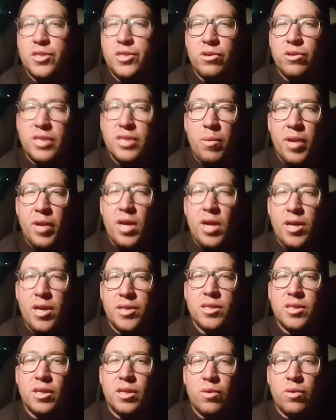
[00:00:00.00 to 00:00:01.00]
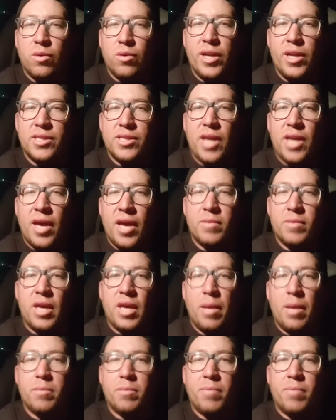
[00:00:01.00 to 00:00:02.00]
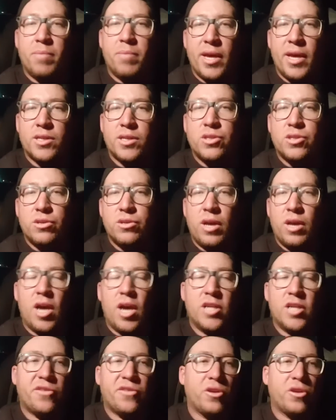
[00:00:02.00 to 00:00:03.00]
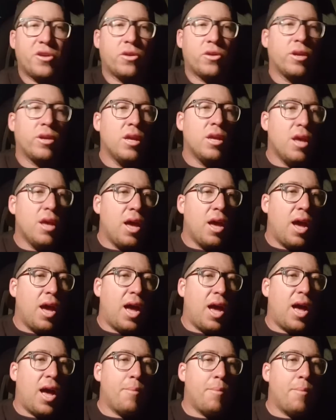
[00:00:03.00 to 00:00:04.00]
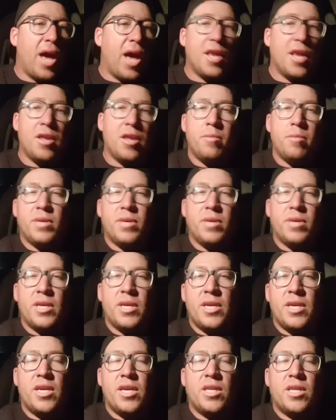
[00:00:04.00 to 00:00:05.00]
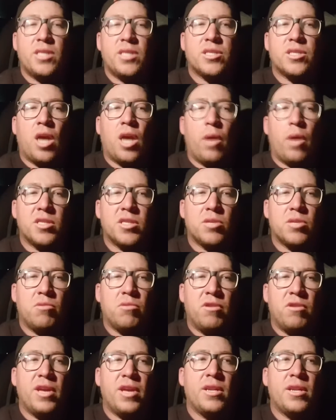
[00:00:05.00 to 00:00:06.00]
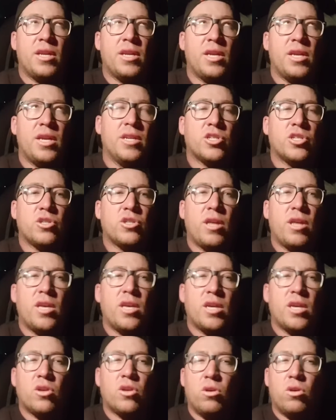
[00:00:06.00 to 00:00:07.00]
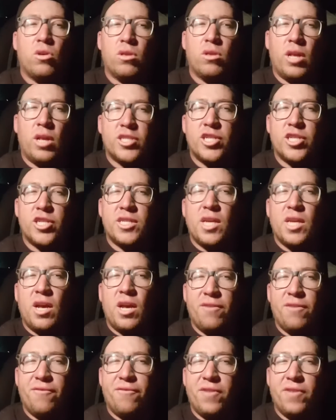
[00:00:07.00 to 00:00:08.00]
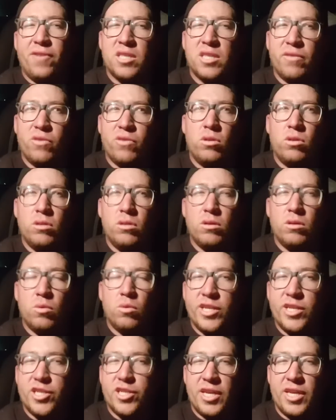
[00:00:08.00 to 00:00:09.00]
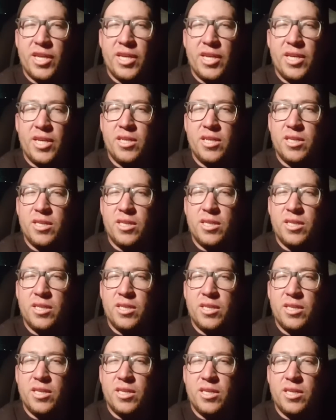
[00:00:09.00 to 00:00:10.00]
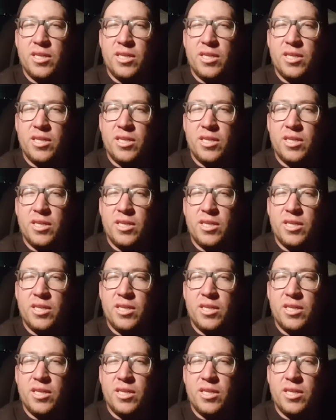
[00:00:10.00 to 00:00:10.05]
I saw someone ask, when is Adam coming back to Archfield? Adam is going to an event in Australia called like GTR Festival, which is,